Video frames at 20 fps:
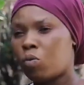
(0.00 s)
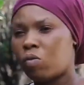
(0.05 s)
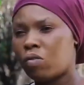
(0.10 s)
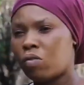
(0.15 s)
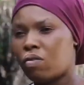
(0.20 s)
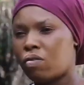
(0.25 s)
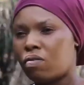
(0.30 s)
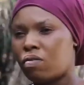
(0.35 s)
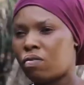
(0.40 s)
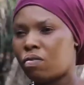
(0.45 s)

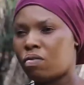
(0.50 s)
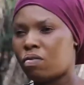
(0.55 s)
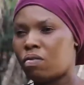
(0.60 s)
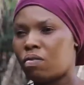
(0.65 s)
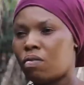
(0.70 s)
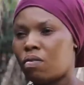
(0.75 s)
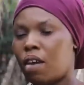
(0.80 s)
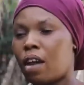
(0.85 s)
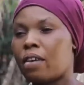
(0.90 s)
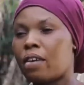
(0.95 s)
Oh no.
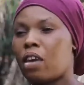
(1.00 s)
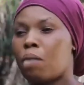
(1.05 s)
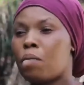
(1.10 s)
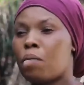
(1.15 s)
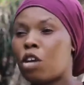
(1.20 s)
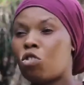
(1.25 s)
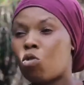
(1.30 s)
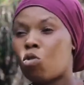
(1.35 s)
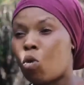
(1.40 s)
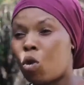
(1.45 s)

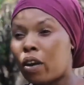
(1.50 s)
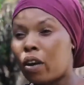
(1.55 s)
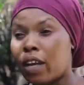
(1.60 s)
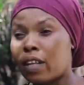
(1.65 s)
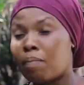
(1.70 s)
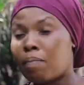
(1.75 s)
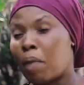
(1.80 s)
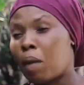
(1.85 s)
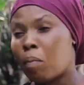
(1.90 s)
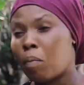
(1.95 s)
I came
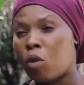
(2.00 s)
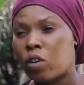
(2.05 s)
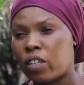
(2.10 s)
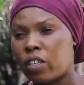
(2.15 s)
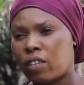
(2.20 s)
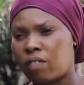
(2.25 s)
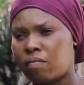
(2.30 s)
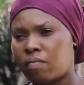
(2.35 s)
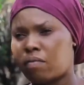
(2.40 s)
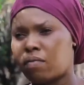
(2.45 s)
here to
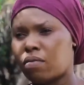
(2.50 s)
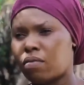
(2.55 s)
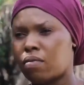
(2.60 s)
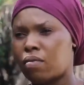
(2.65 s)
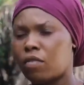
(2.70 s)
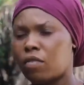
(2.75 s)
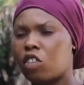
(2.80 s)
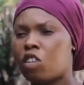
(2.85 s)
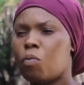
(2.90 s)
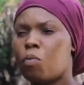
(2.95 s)
collect my
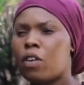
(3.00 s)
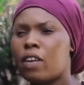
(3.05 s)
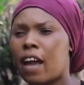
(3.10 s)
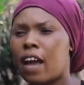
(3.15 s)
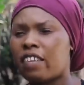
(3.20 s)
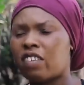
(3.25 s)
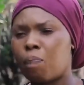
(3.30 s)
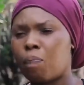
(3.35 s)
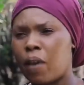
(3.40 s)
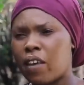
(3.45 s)
money.
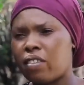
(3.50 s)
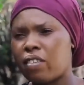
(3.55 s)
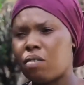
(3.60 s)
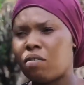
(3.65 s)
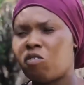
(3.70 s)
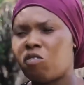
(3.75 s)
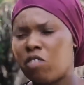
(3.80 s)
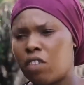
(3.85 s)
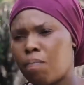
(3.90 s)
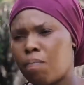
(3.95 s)
The money
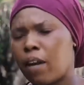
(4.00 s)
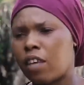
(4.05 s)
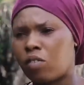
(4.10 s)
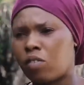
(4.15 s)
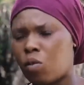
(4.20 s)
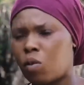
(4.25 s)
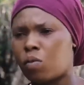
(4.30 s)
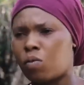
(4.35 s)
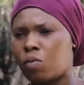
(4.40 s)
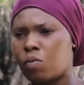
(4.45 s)
I spent
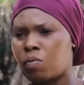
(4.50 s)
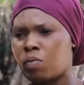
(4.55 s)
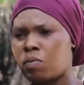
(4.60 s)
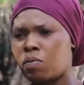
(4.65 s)
in treating my